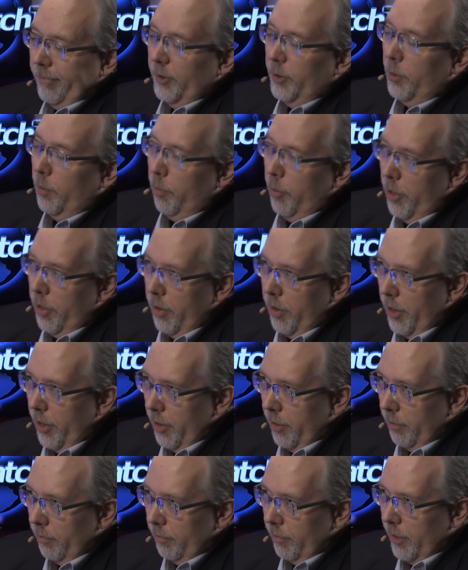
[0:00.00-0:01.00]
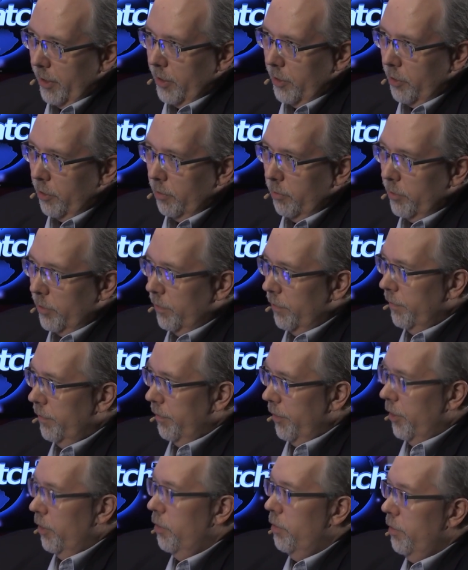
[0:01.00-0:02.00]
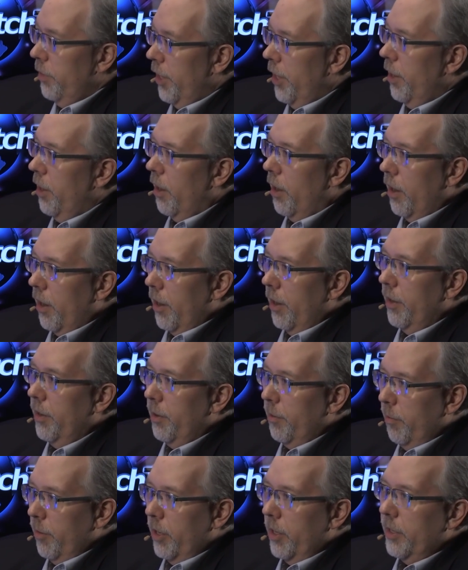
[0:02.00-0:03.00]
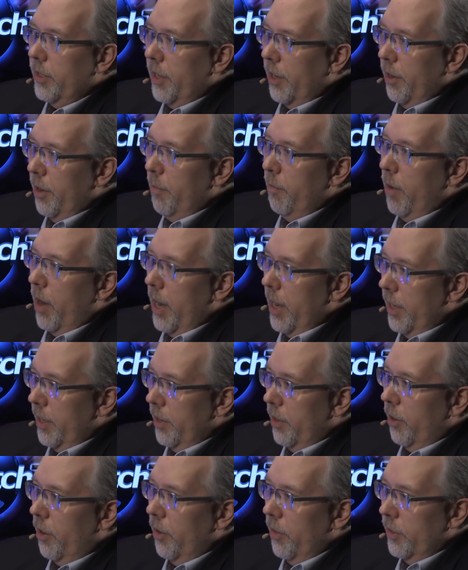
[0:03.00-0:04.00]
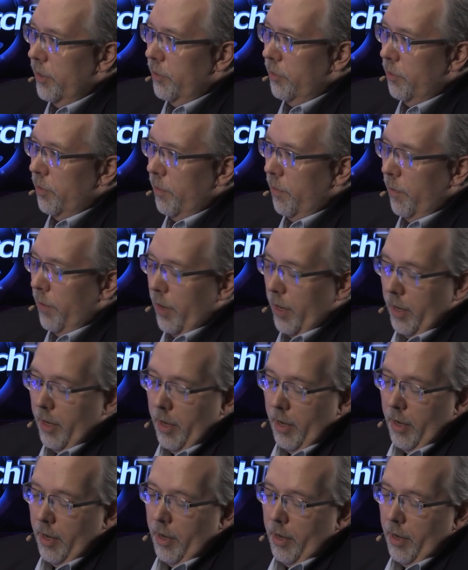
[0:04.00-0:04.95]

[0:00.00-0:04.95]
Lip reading: superior in terms of who they are and their military might and all this sort of thing.